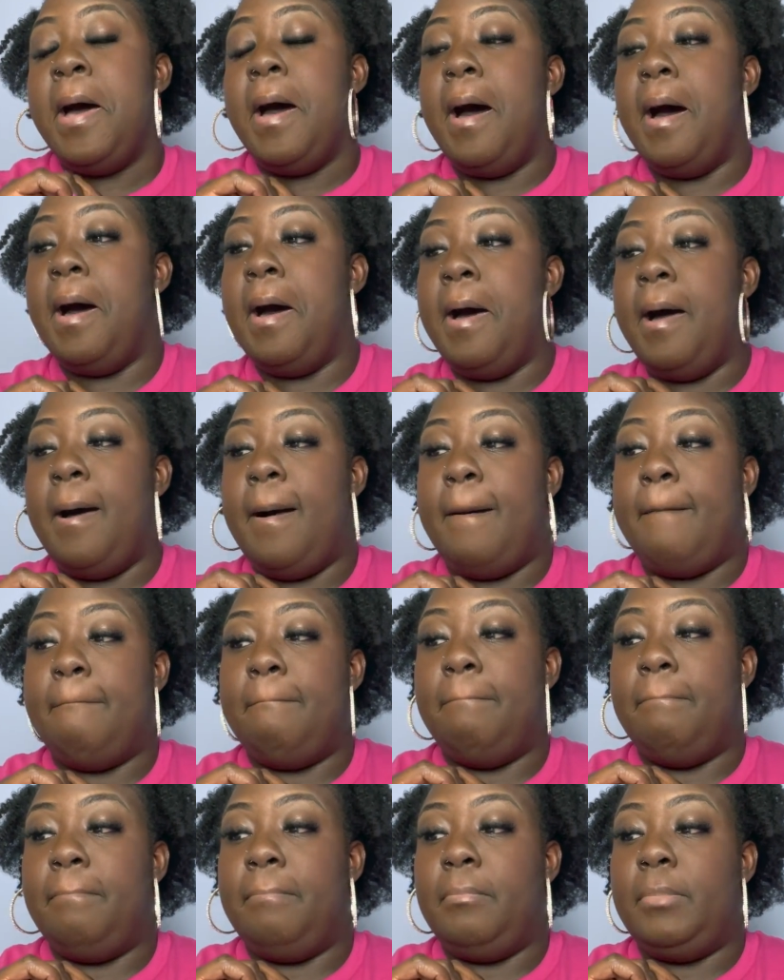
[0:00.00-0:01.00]

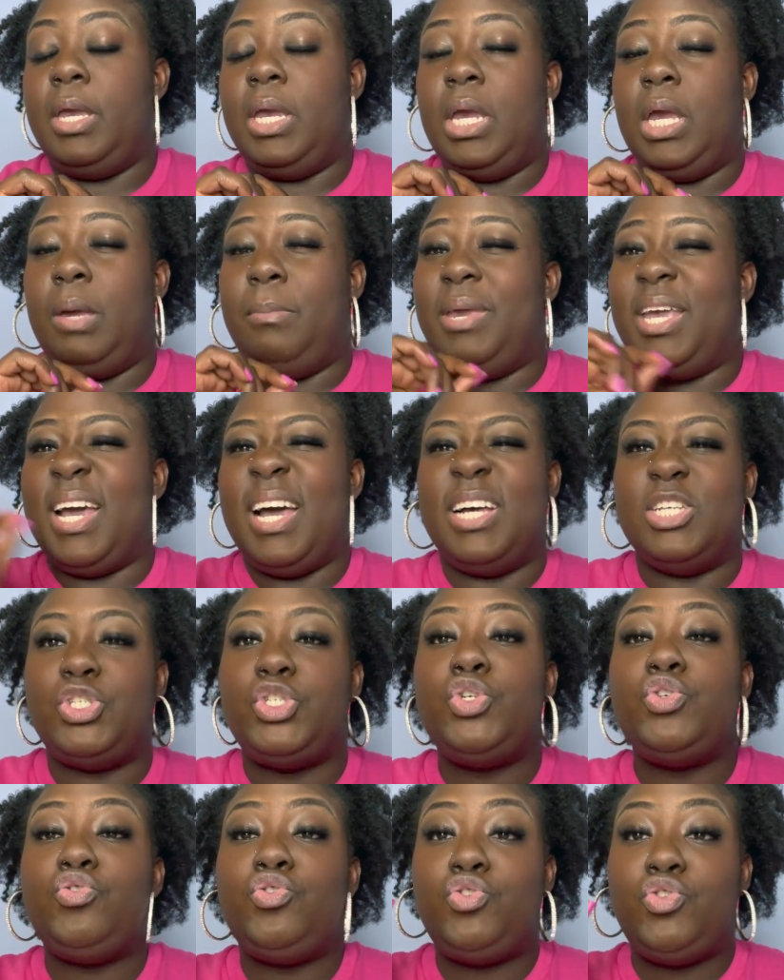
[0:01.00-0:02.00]
Um... because
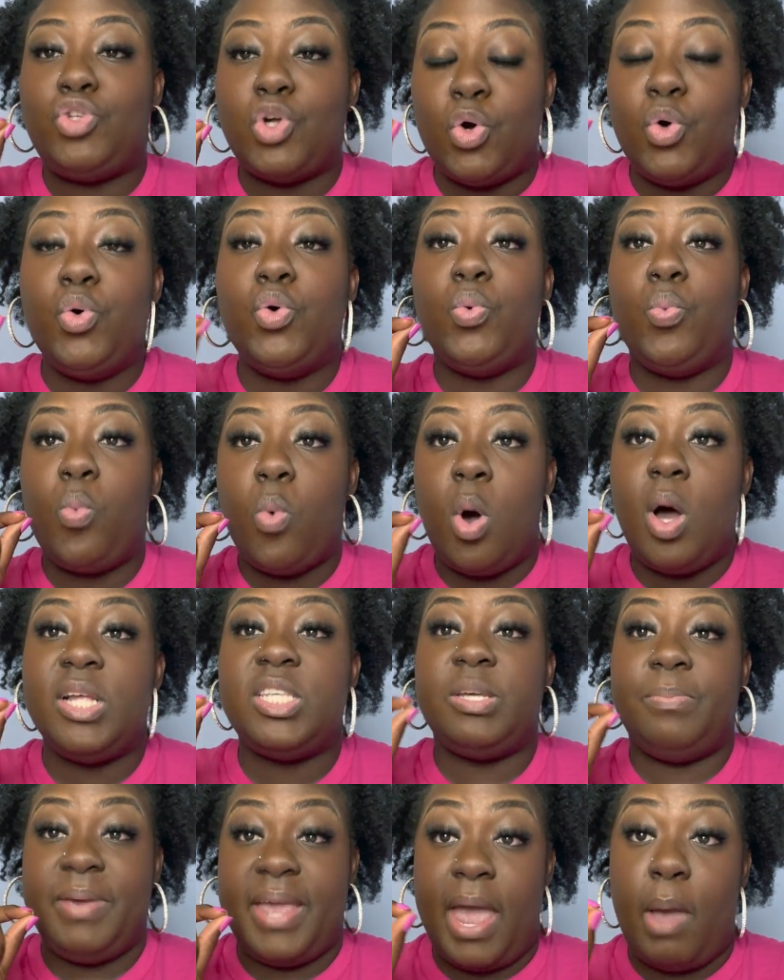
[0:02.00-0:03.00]
you do want
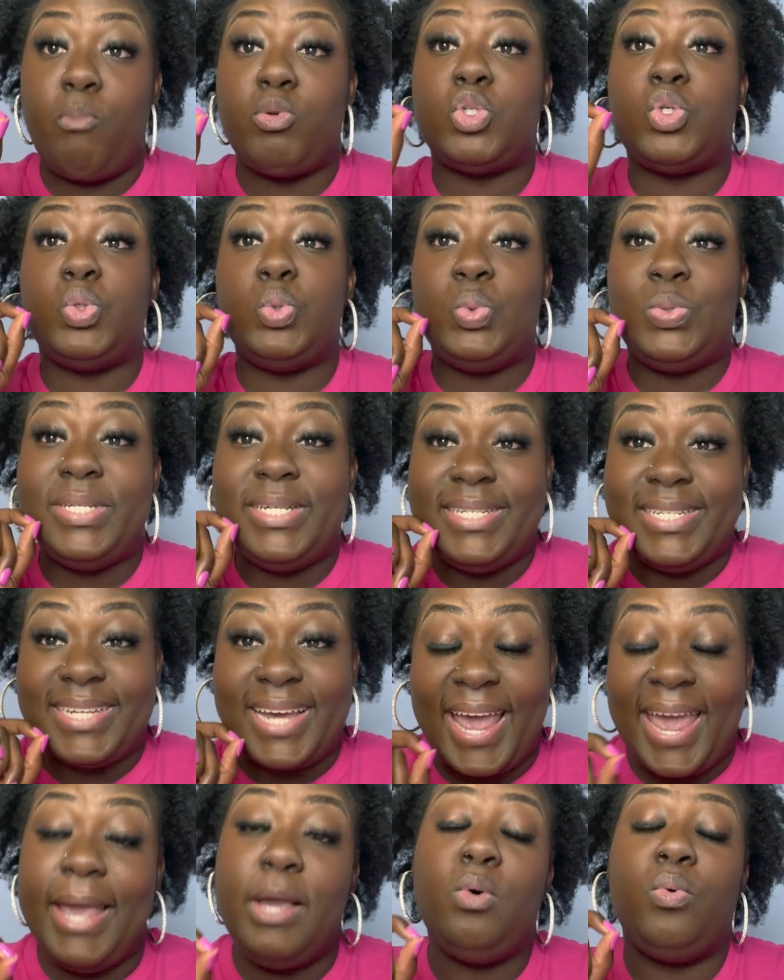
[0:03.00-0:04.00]
to be able to
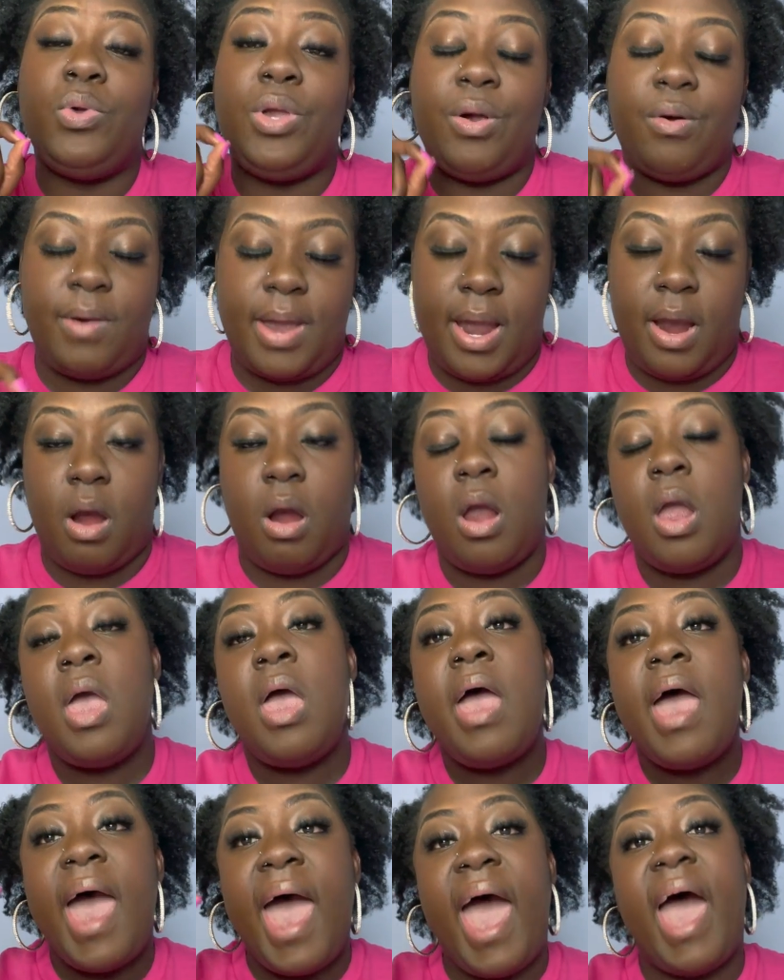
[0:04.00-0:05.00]
detangle your hair
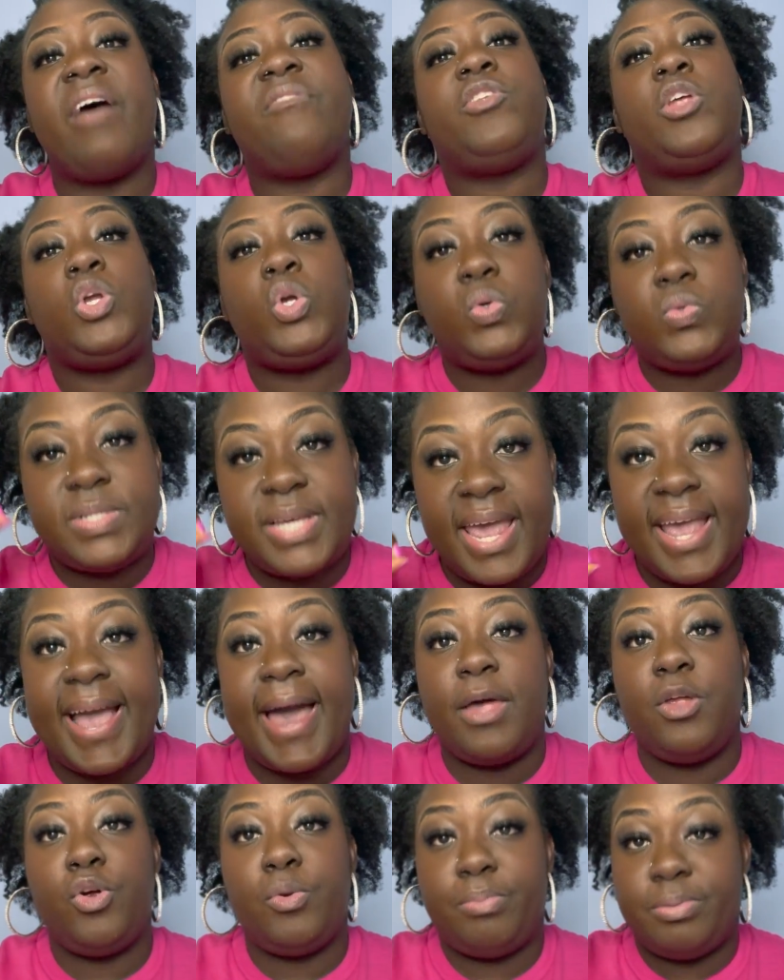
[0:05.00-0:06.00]
after you take
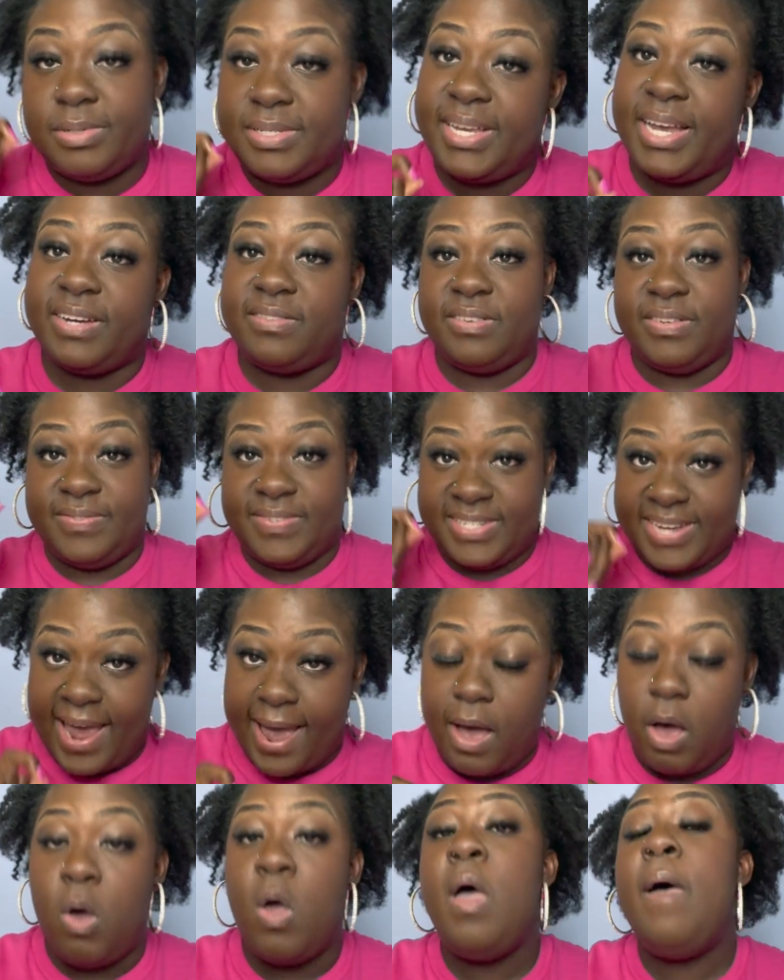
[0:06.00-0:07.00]
out your protective
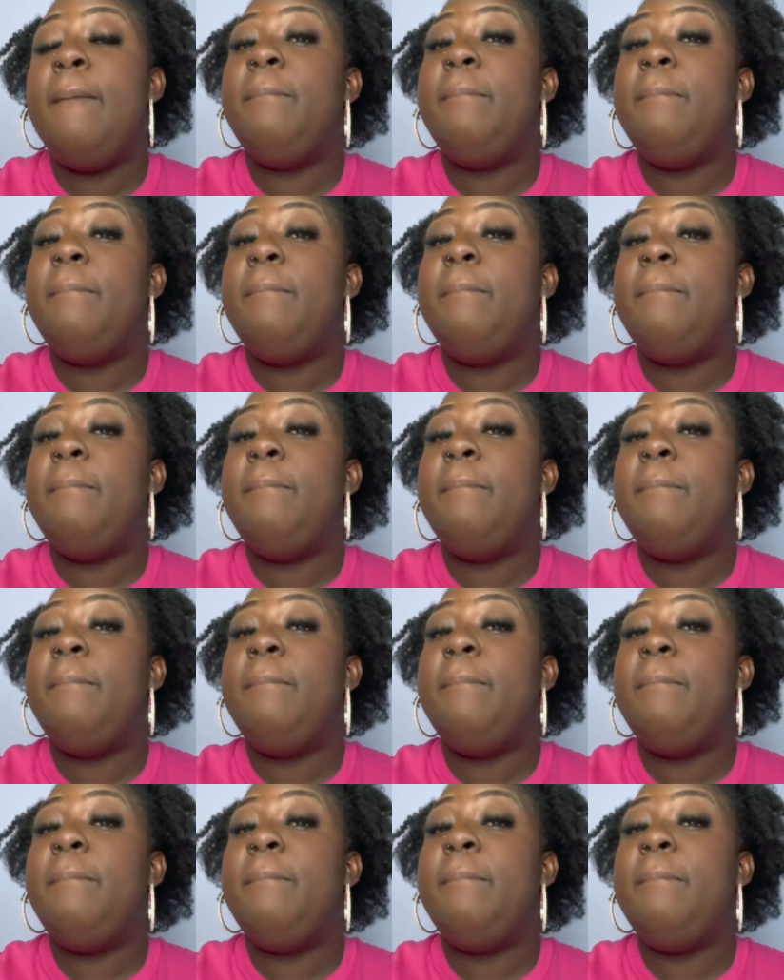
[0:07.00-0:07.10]
style,